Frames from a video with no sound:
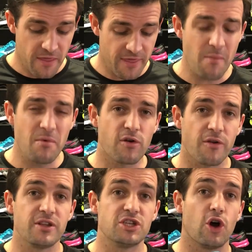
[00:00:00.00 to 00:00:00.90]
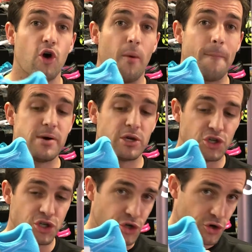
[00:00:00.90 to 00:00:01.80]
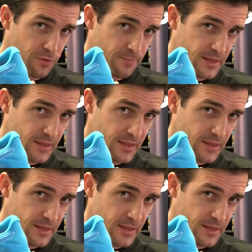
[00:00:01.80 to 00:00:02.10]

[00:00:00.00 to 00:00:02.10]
Then we've got the gel Pursuit.